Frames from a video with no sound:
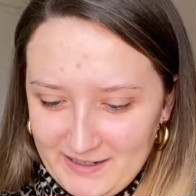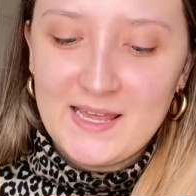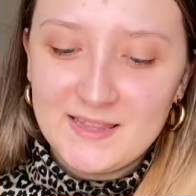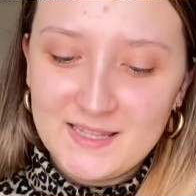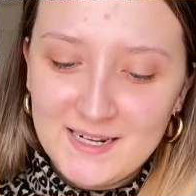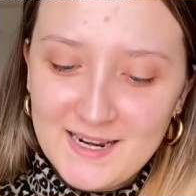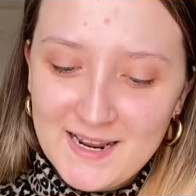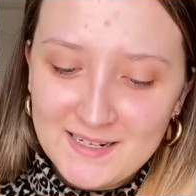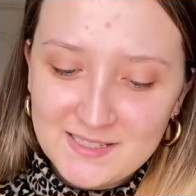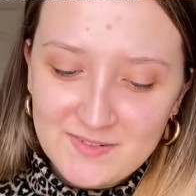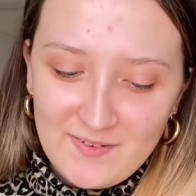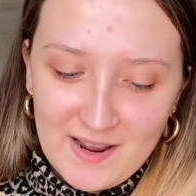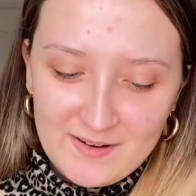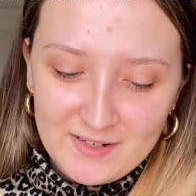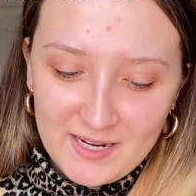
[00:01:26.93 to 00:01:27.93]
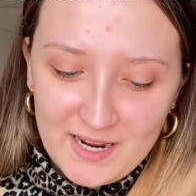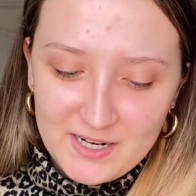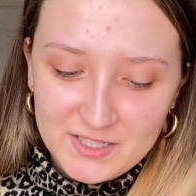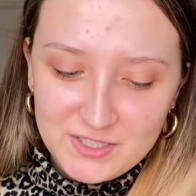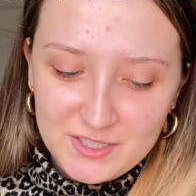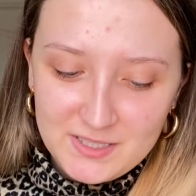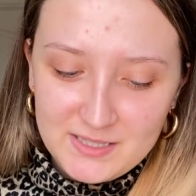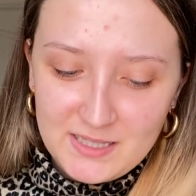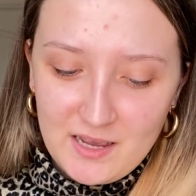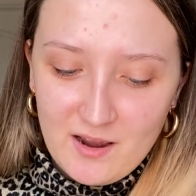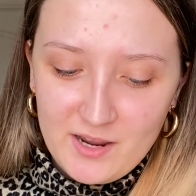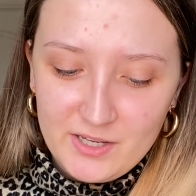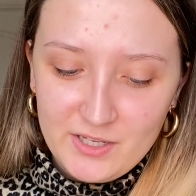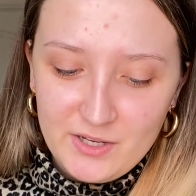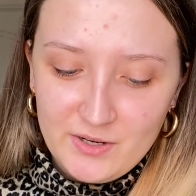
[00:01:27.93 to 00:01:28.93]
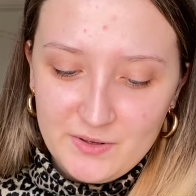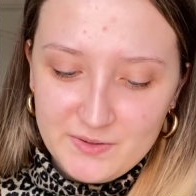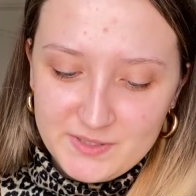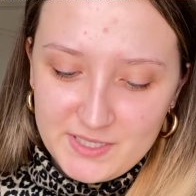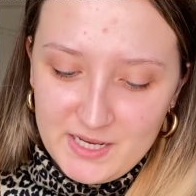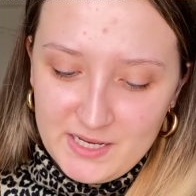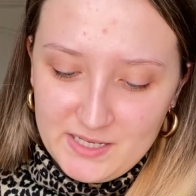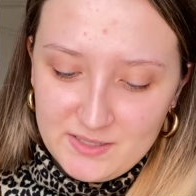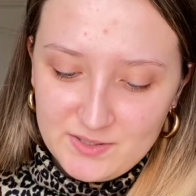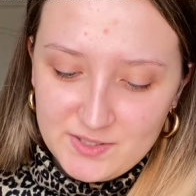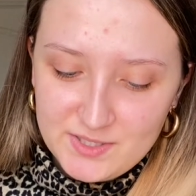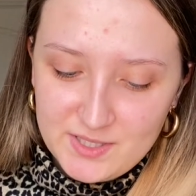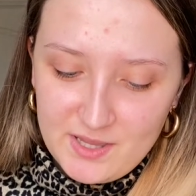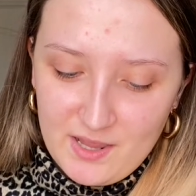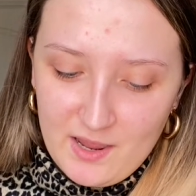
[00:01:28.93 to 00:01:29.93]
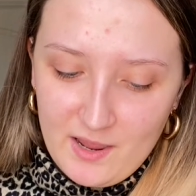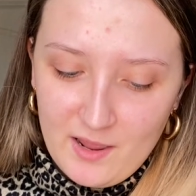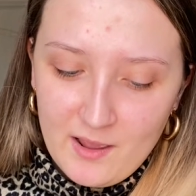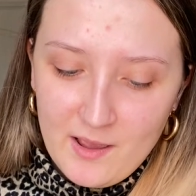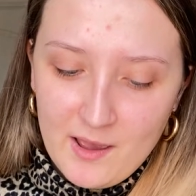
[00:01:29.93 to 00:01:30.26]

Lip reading: The next foundation that I use is the